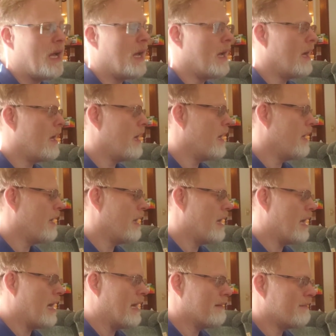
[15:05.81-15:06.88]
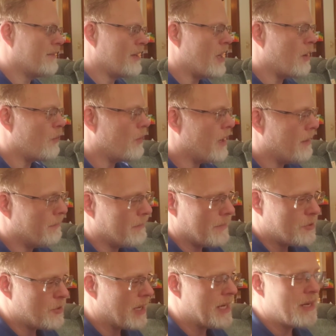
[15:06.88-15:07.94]
Uh, I don't, I'm
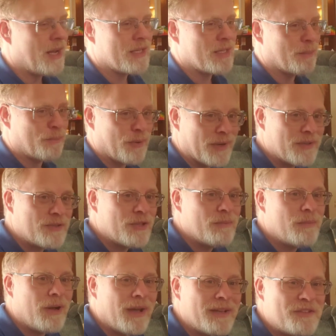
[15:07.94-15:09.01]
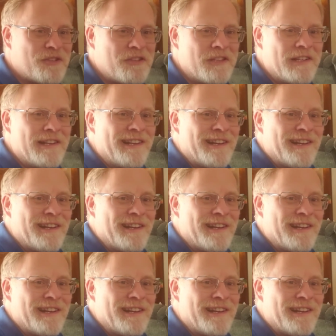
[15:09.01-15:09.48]
trying not to print too much,